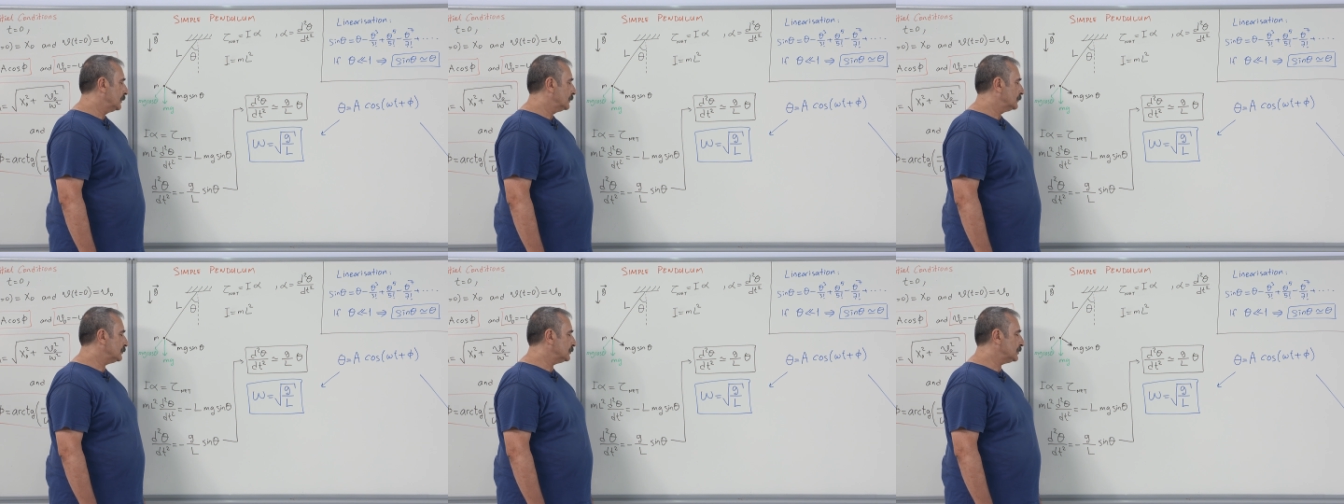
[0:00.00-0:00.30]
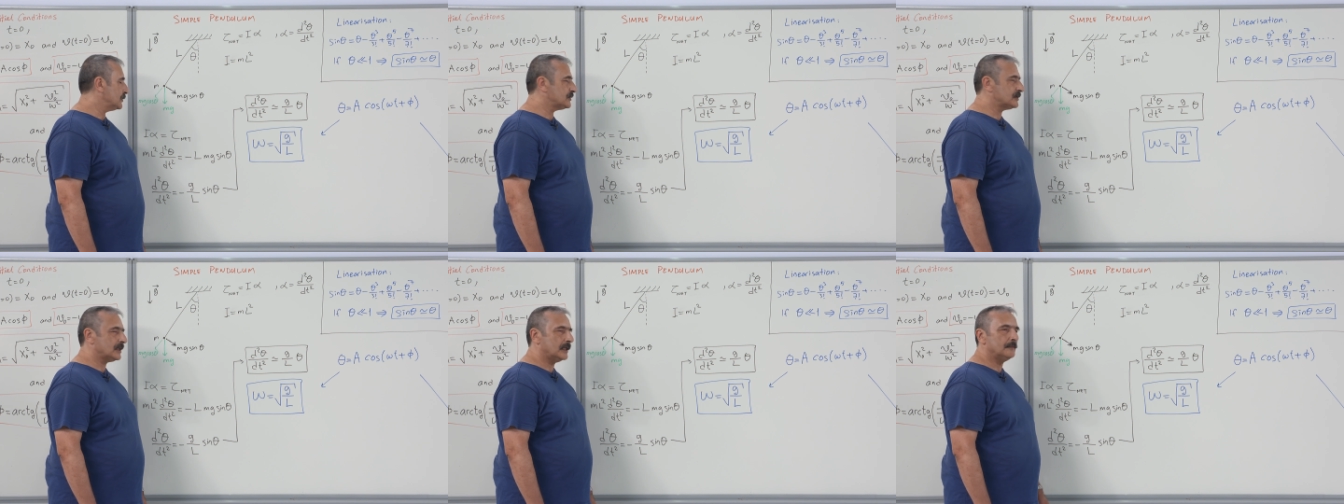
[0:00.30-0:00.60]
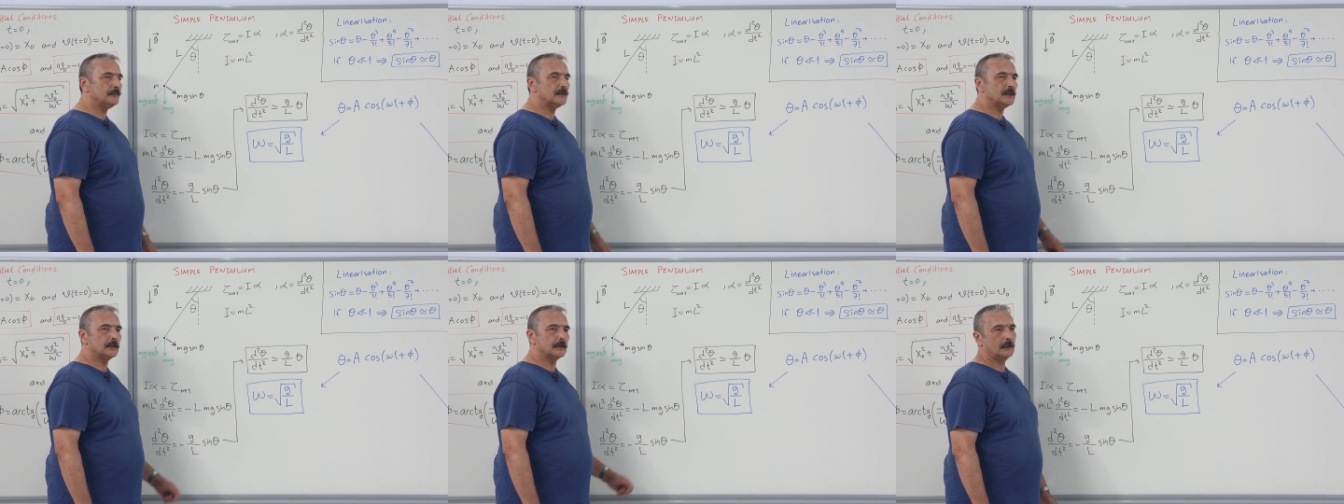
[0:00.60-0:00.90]
do the
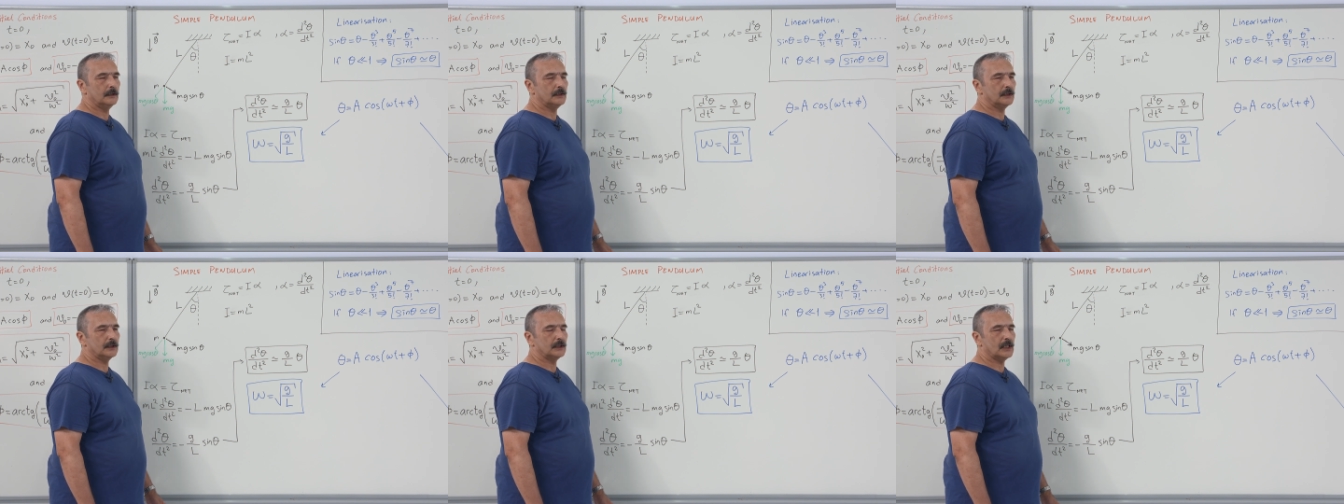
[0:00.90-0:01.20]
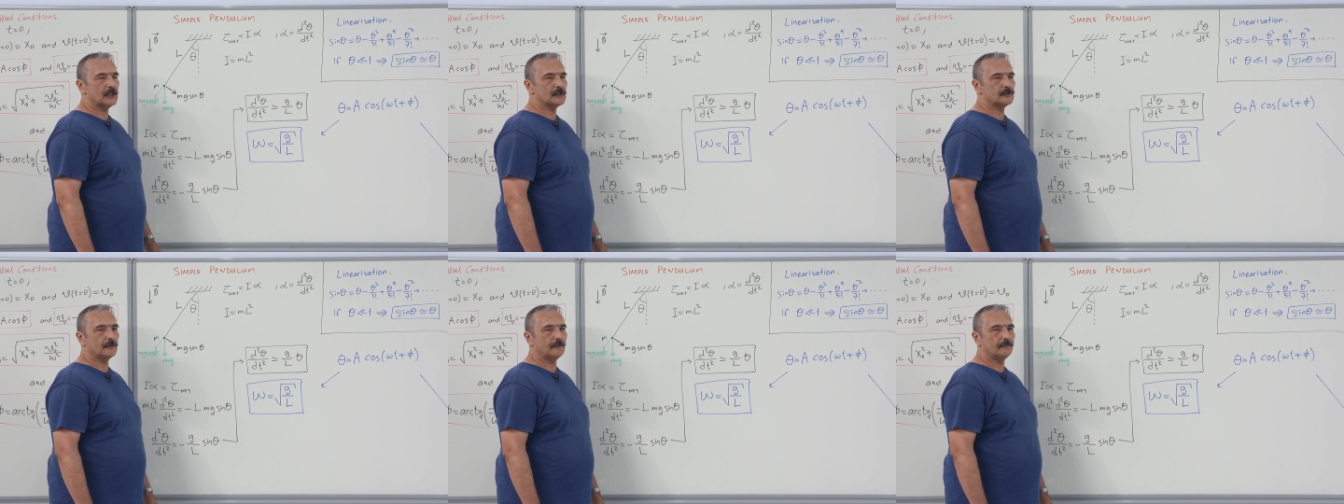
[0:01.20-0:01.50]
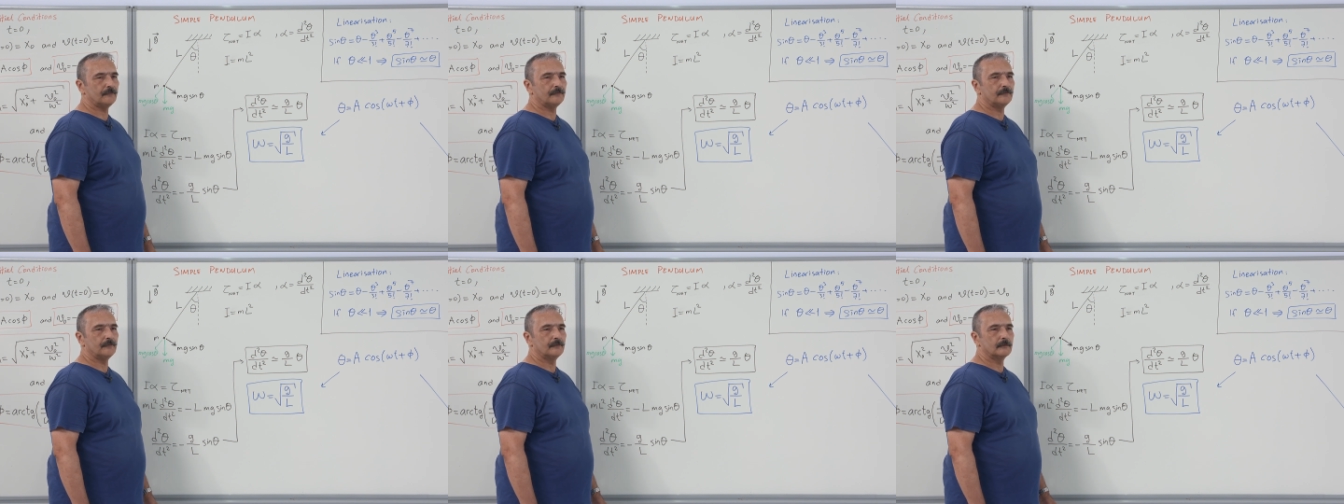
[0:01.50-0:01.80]
same thing in the case
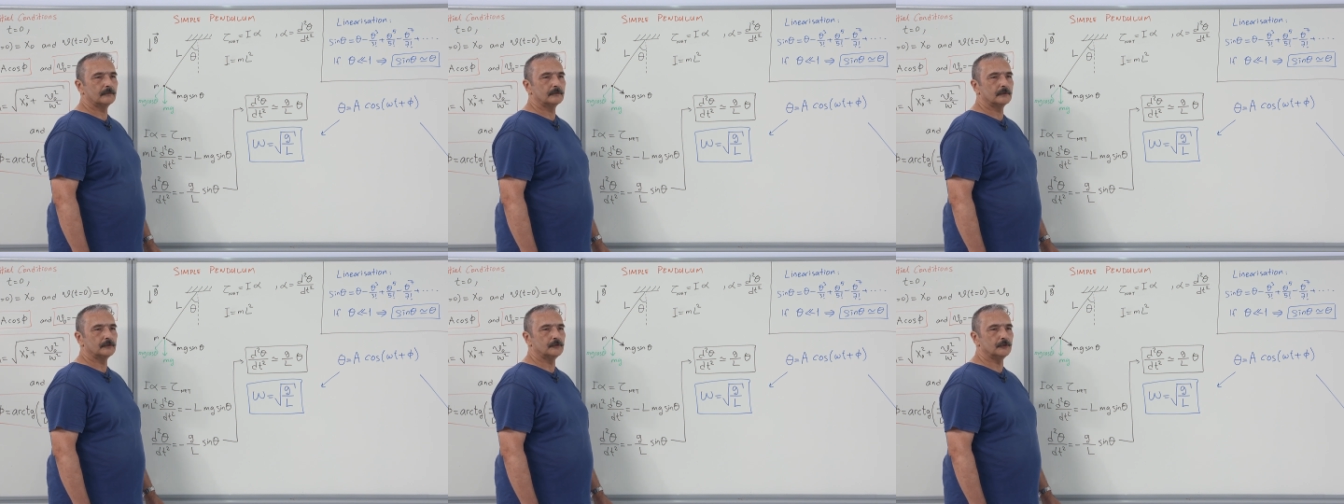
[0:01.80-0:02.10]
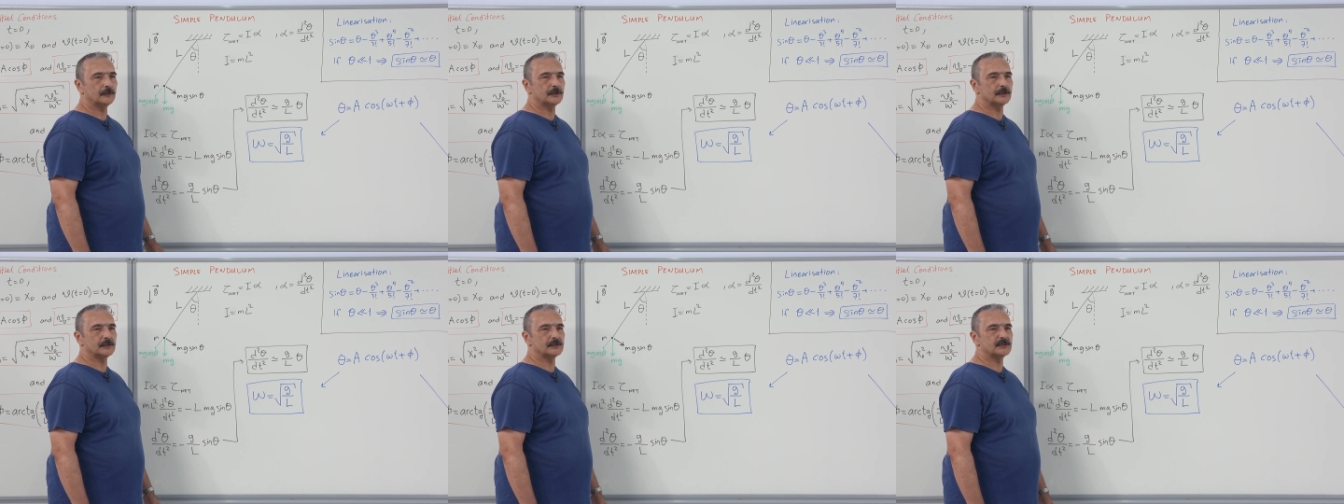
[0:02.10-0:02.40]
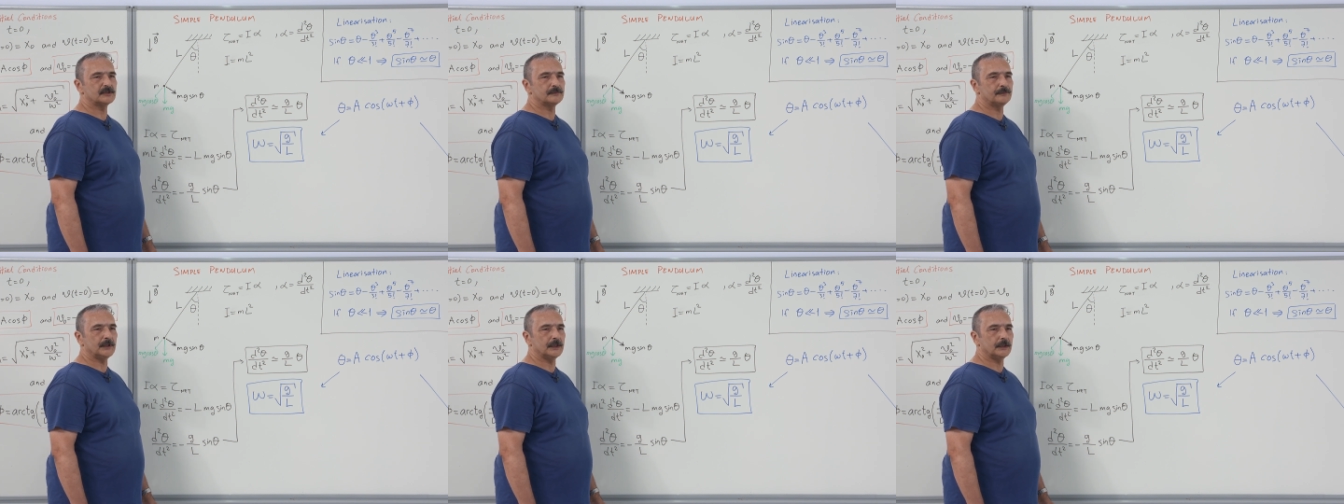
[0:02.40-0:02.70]
of Hawkins
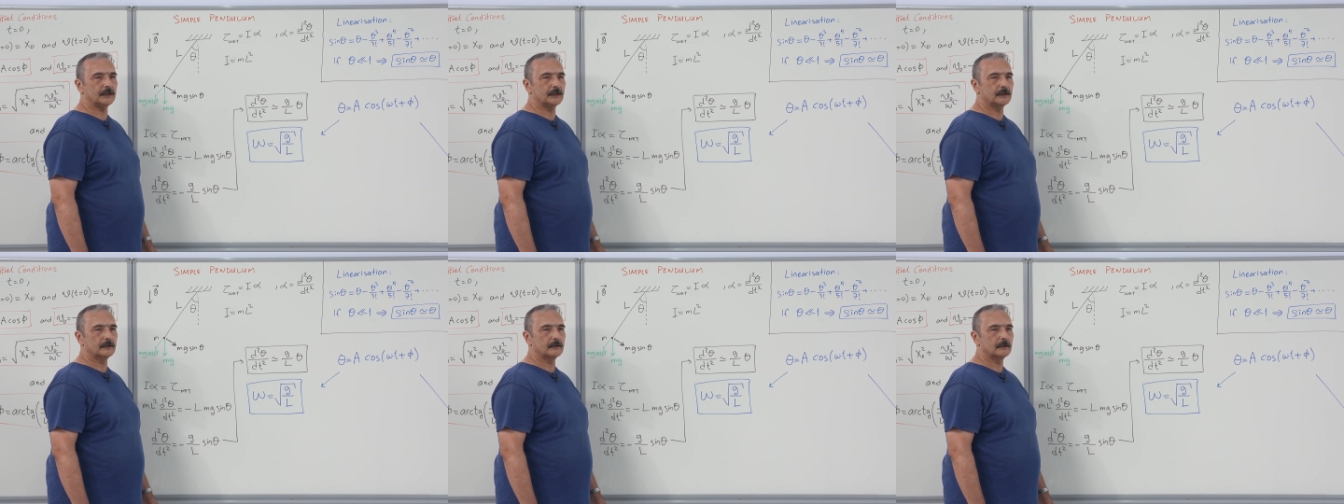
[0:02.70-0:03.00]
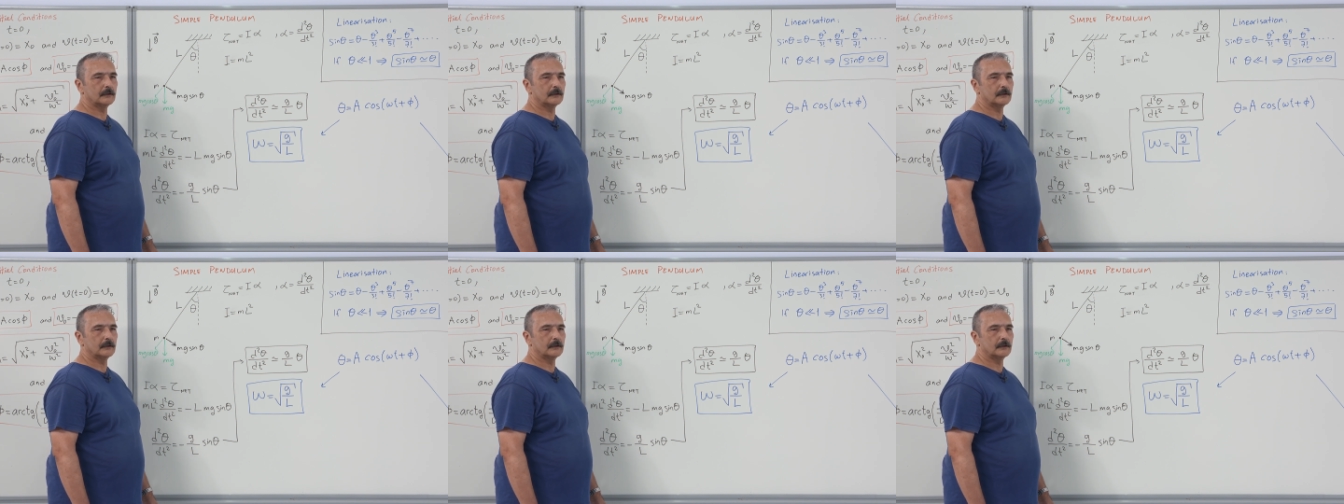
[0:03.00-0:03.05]
spring